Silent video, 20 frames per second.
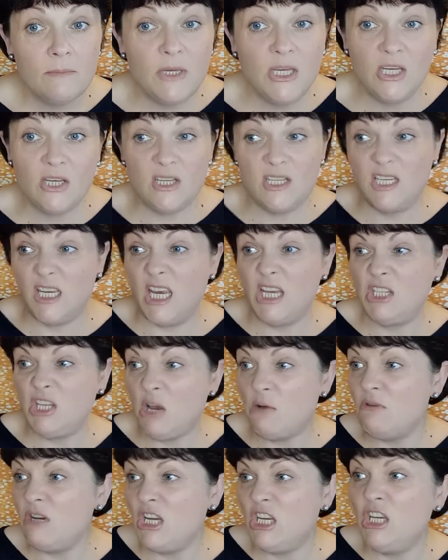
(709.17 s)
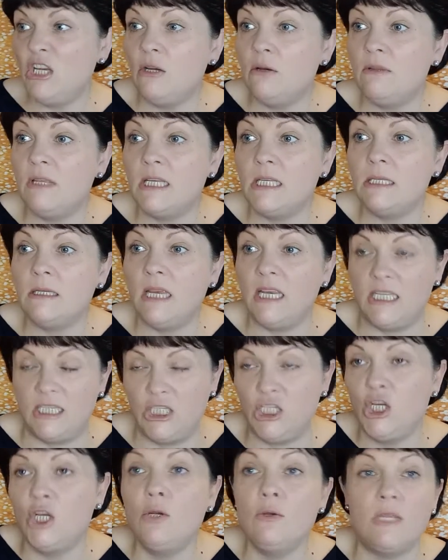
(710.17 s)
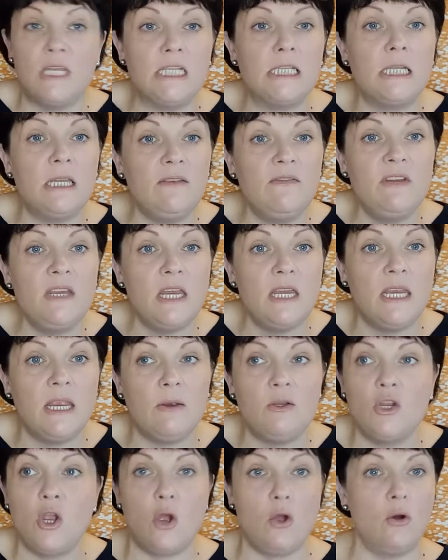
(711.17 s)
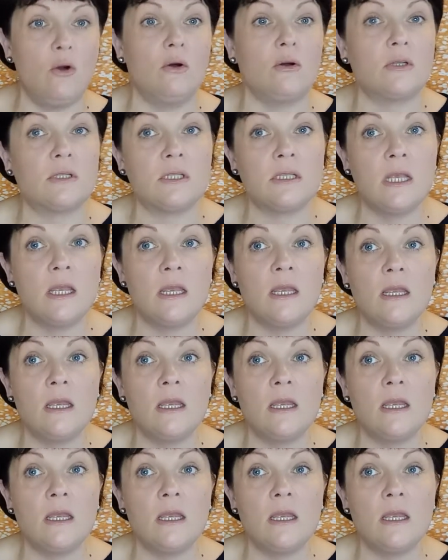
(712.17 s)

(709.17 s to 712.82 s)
Because it's you that's living in it, not us.